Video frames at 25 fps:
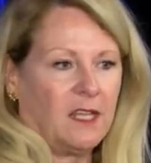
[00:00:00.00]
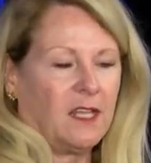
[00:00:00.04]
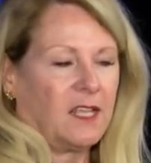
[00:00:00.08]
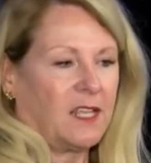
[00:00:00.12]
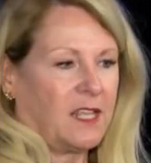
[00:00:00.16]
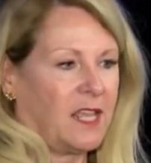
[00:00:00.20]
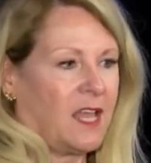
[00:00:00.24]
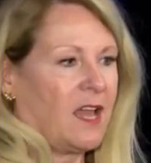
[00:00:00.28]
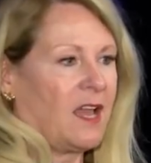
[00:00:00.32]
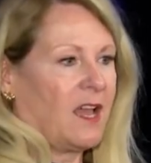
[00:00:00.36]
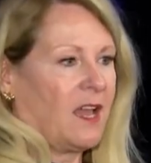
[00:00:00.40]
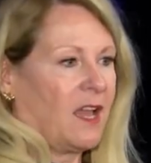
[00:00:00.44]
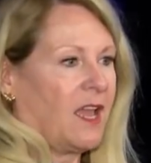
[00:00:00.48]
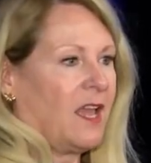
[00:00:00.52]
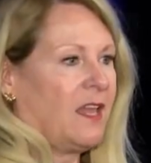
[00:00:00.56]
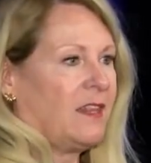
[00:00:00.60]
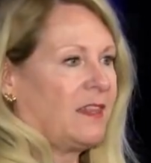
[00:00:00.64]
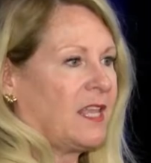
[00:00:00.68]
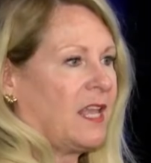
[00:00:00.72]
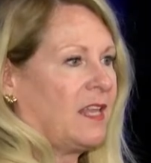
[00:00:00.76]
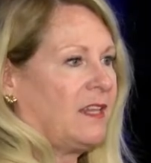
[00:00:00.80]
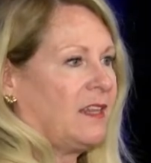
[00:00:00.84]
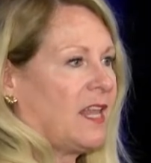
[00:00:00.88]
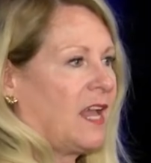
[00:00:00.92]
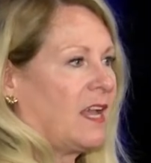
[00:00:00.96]
yeah
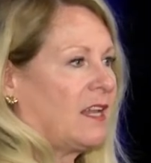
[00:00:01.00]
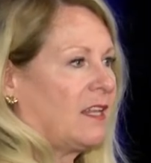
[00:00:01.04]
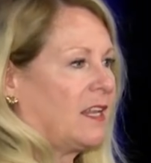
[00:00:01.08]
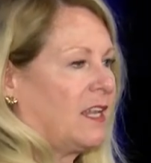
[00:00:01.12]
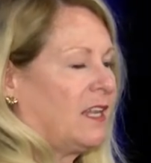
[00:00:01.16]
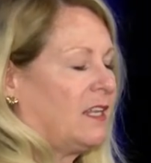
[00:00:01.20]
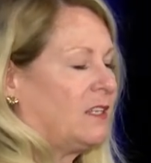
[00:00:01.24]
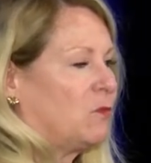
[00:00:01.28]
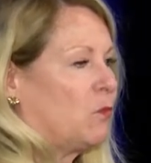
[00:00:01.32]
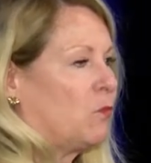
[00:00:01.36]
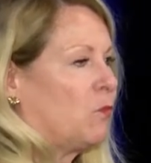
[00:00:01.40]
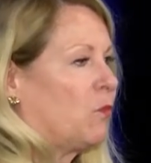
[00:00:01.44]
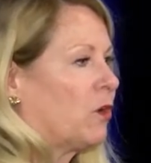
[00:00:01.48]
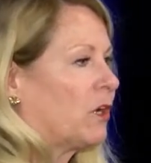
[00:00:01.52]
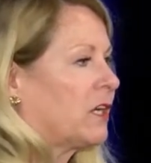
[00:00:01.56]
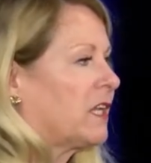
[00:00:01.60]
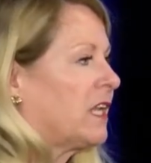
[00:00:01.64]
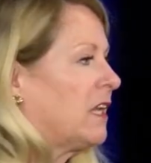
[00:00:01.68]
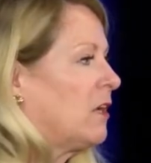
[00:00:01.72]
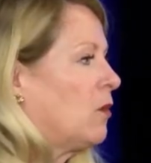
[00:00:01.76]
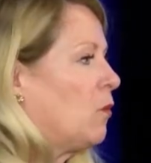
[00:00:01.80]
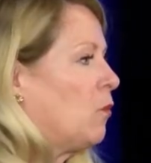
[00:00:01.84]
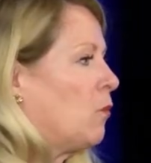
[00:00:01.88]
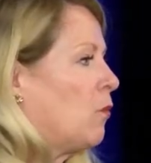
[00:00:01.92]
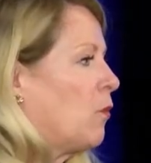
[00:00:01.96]
and, and that and
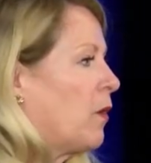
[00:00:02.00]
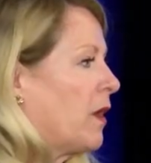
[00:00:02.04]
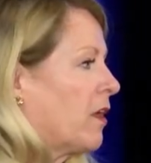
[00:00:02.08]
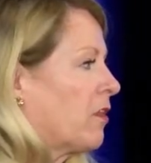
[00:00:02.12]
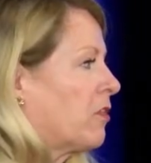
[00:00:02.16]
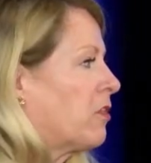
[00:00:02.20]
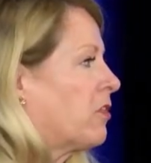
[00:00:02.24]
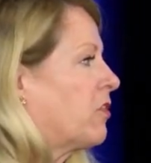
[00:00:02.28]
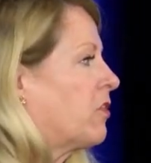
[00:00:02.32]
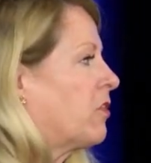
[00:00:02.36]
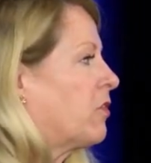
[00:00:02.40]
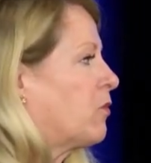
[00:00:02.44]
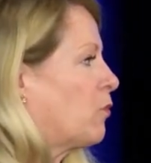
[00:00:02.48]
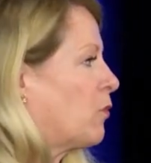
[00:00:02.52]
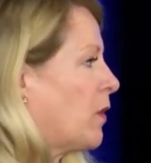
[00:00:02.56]
working with